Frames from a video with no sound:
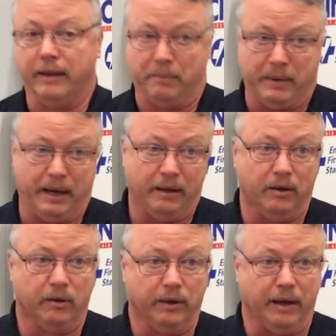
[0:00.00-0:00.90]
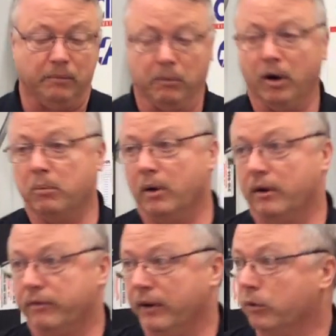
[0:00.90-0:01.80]
that that barbed
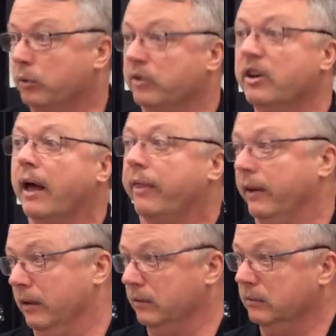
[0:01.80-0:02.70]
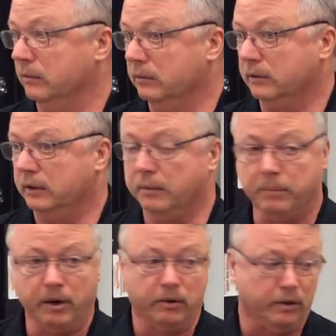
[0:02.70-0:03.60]
wire fence was nothing
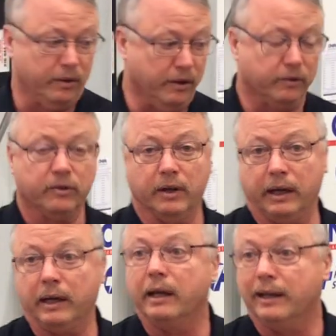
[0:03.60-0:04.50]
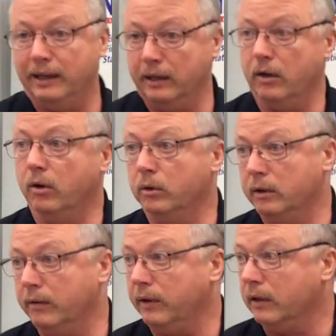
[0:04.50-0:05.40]
compared to this thing getting a
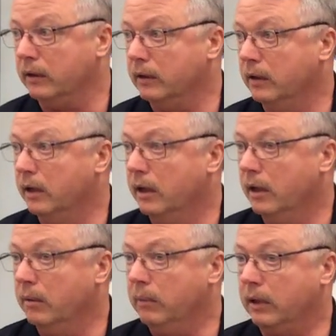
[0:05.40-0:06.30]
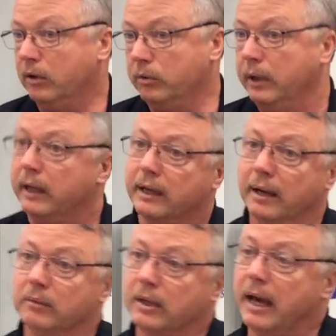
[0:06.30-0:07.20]
hold of you. Because when it
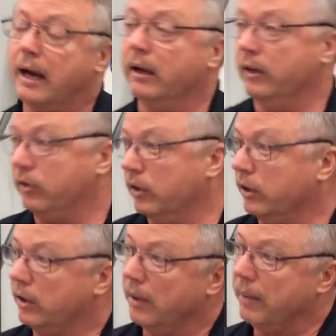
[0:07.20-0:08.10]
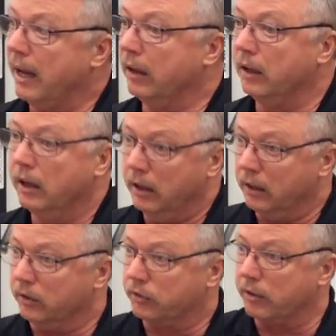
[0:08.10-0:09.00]
comes out, it's going to come out
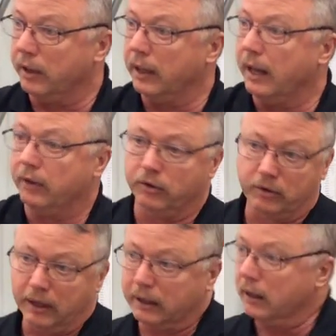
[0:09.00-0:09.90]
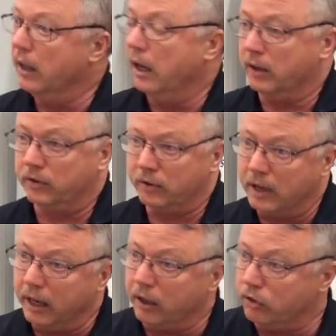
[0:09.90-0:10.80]
in a straight line, just like a
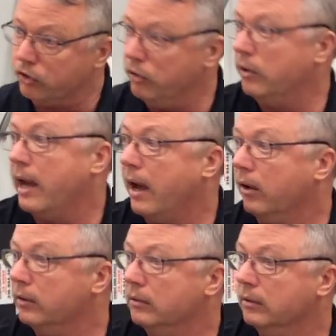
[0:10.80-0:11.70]
snake shooting out.